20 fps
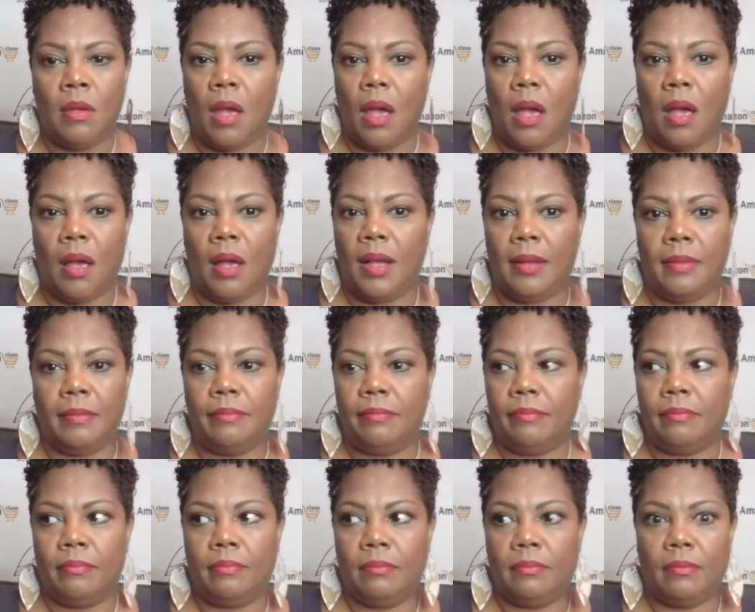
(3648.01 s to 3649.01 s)

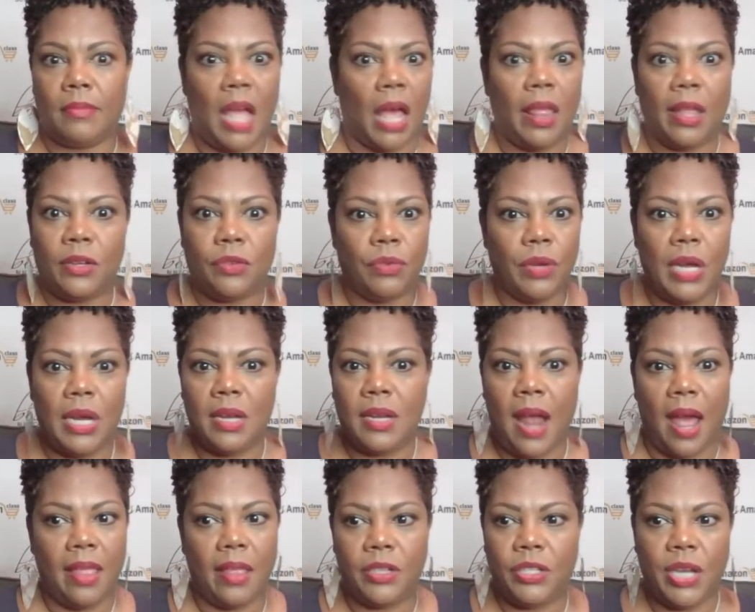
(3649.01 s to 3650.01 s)
Dollar Tree,
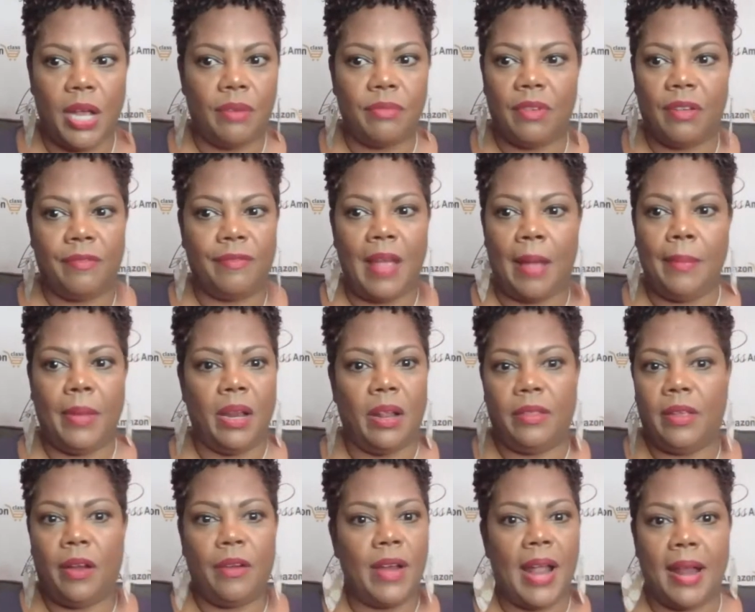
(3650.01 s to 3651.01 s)
Dollar General, Family
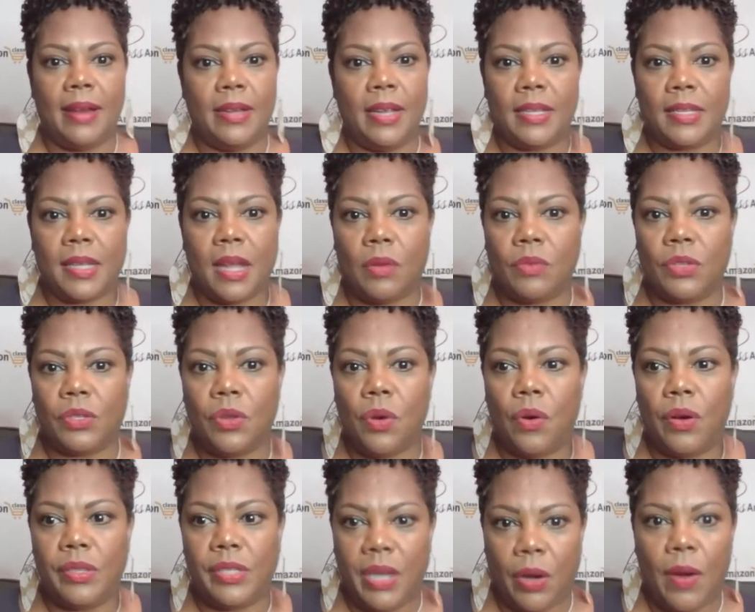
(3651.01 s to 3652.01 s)
Dollar, they're not discount
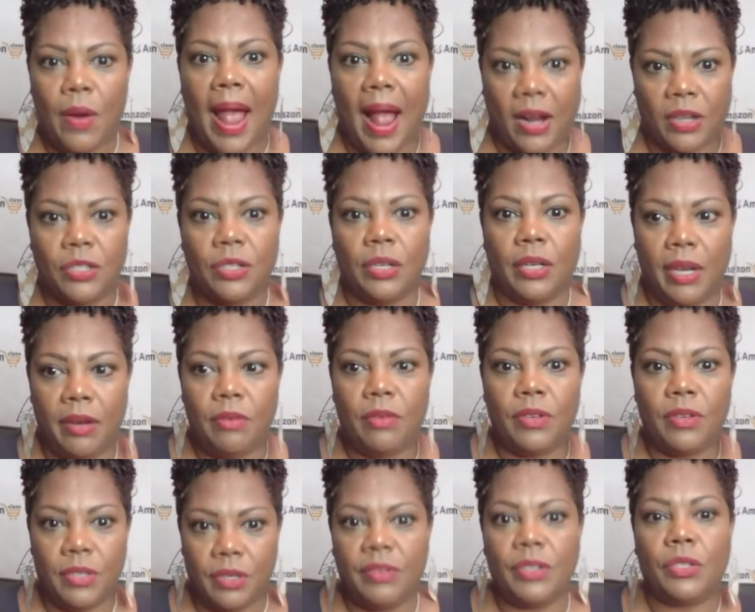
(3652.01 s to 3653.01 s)
stores. They're actually
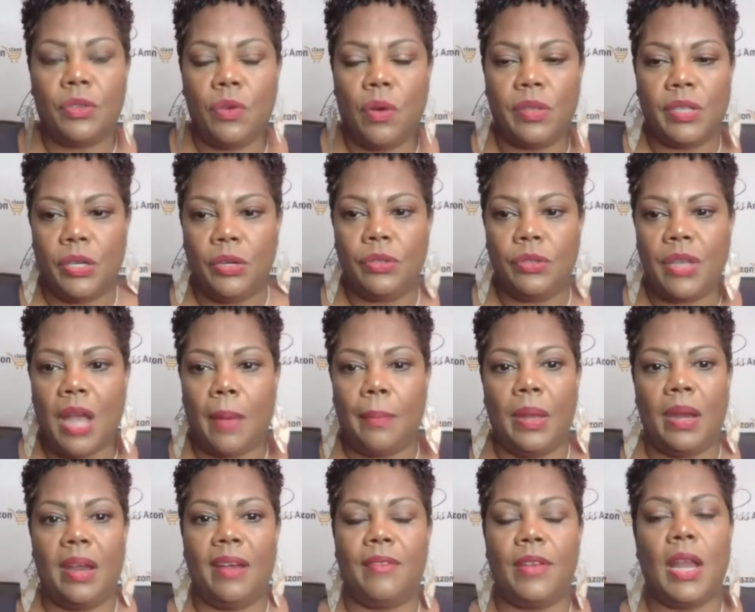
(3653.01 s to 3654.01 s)
grocery stores that you shop
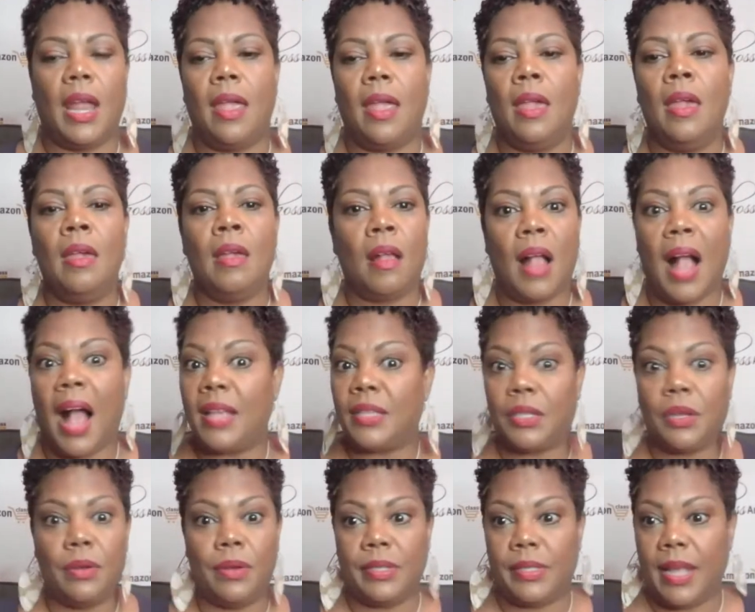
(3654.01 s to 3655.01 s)
in every day.
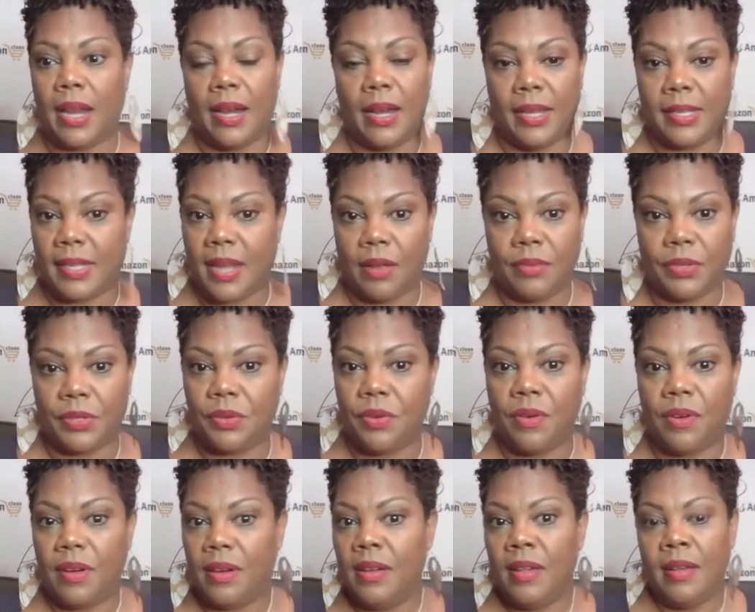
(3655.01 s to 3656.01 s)
Costco is not a discount
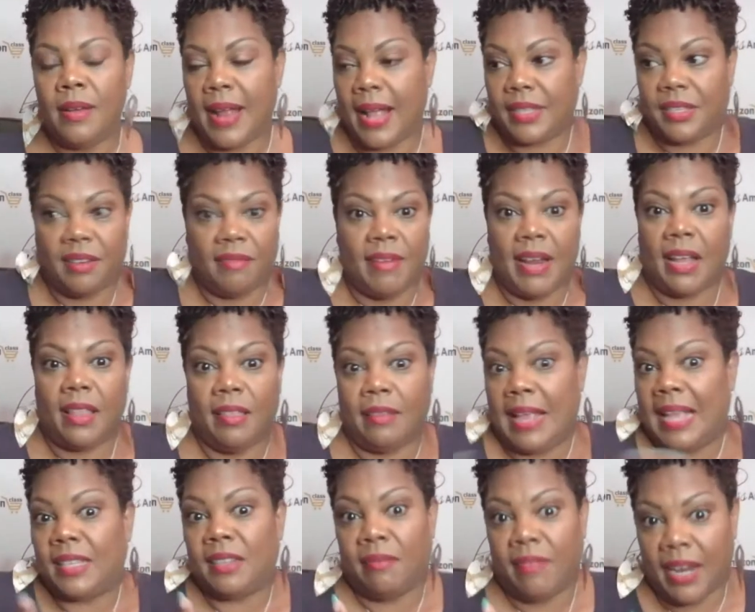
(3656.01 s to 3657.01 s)
store. That's a regular
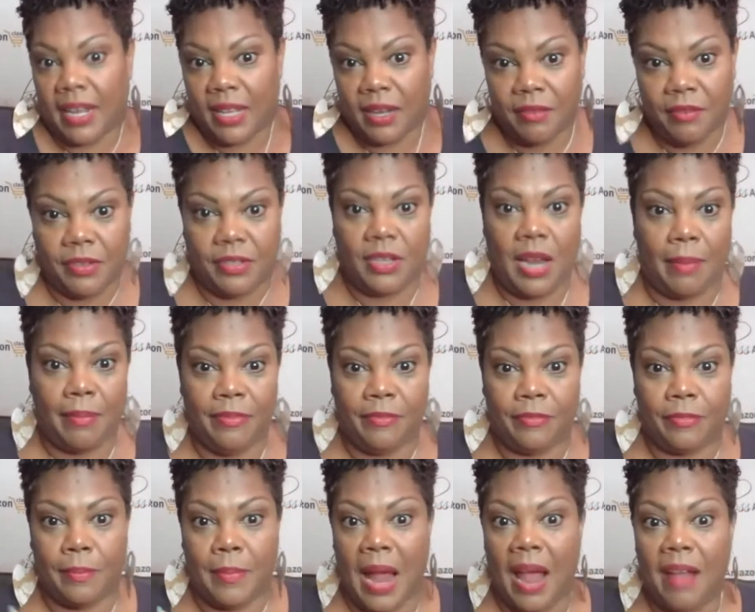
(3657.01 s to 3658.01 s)
grocery store.
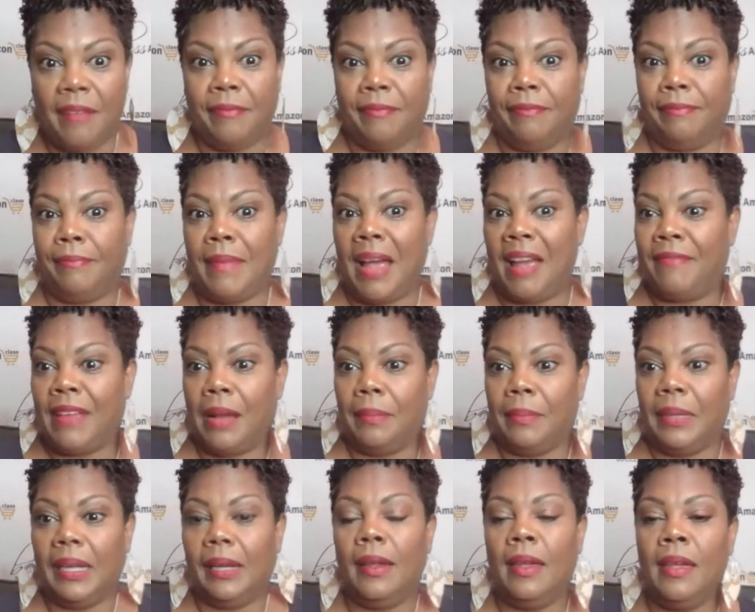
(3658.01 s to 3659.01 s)
Not
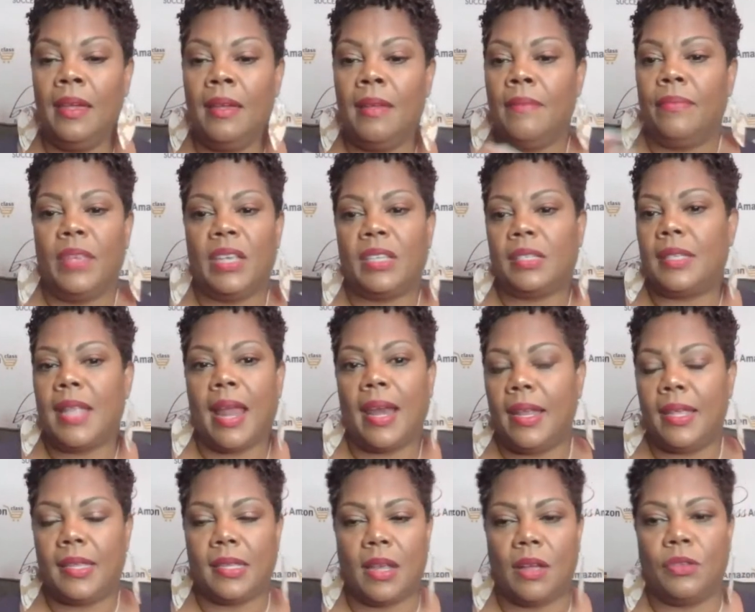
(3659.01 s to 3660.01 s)
family. It's not
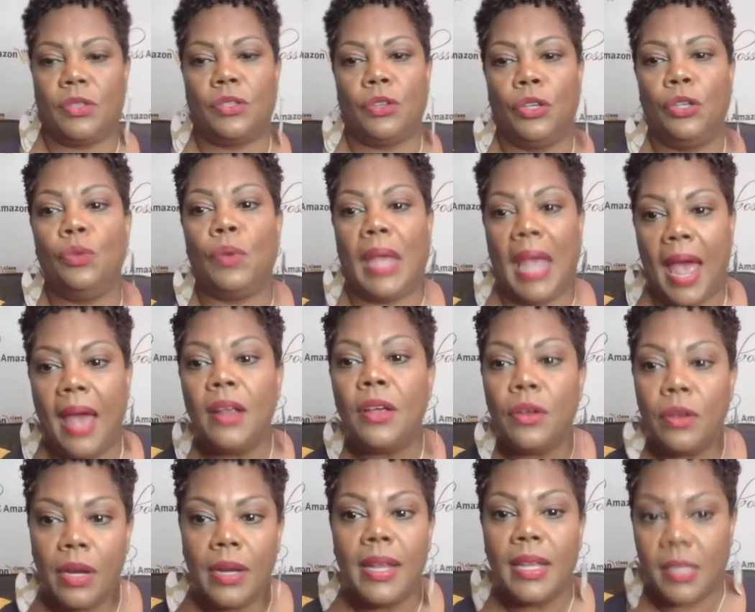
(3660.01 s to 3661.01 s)
a discount store. You can
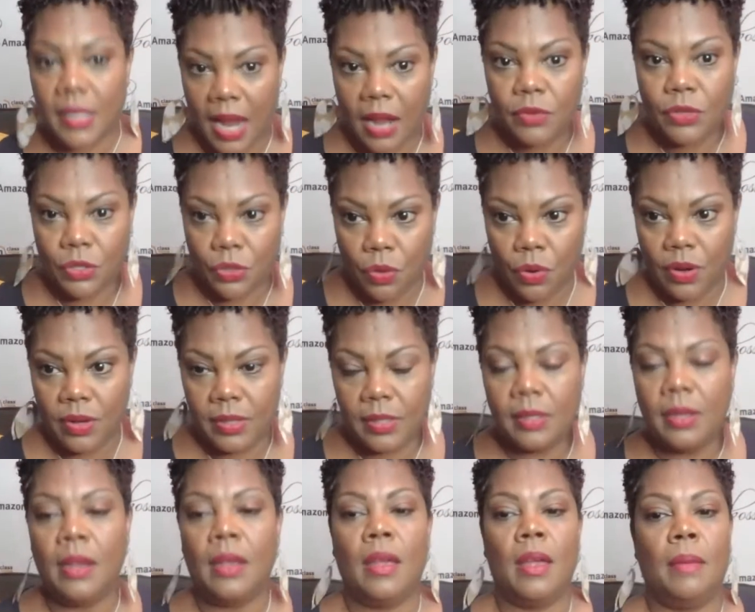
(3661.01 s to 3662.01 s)
go to discount
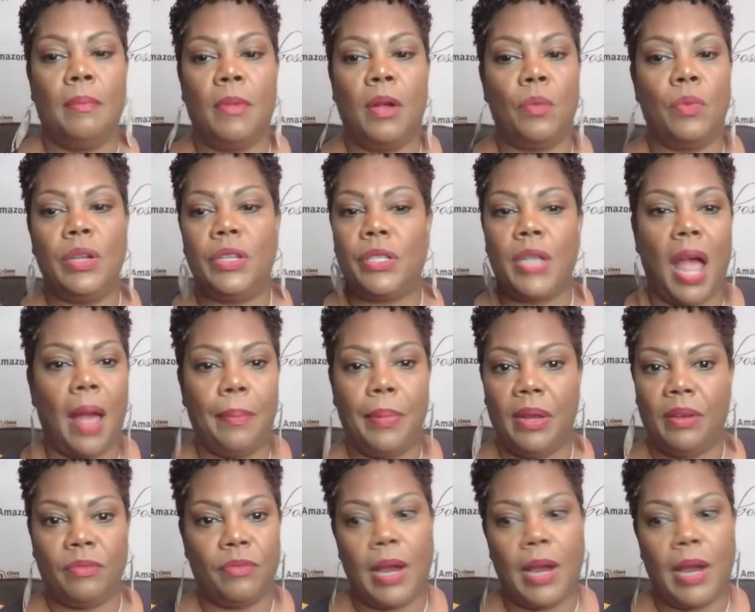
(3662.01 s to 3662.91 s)
stores, but we shop in